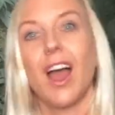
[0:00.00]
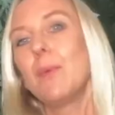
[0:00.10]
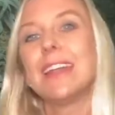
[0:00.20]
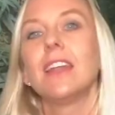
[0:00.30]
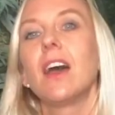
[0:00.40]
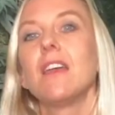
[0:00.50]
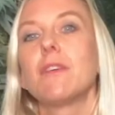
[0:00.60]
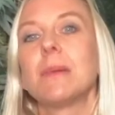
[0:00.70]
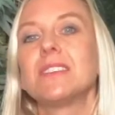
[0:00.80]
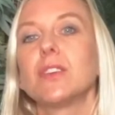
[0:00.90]
I went
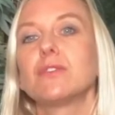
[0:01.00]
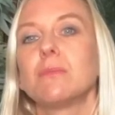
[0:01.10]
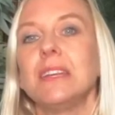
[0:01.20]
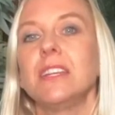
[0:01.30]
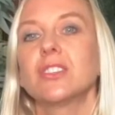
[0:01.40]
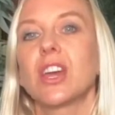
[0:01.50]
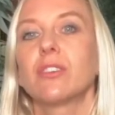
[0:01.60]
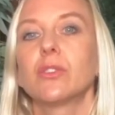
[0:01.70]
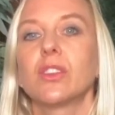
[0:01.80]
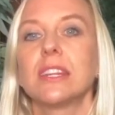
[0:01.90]
live on my social media
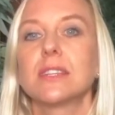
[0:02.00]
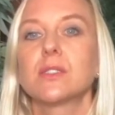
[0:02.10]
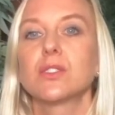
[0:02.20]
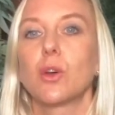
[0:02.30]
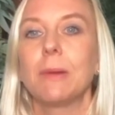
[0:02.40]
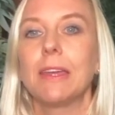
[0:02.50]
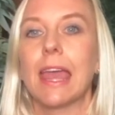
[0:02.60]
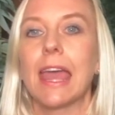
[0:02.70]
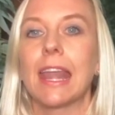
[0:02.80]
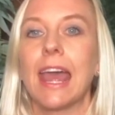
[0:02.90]
channels on this
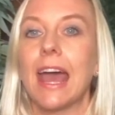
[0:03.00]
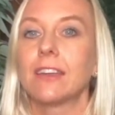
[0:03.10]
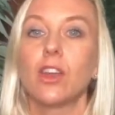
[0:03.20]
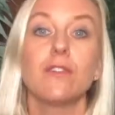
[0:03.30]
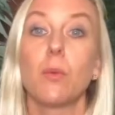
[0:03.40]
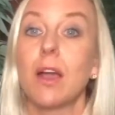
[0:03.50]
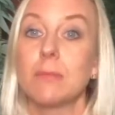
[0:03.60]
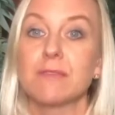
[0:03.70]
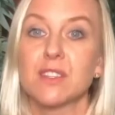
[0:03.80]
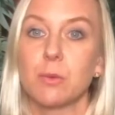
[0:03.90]
topic and had an
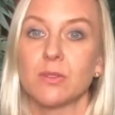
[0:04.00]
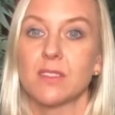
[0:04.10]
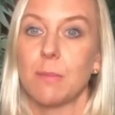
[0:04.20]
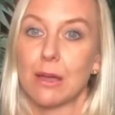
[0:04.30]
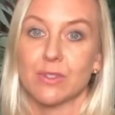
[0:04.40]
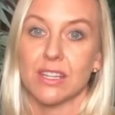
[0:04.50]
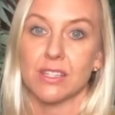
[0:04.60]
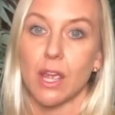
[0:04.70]
overwhelming response about it.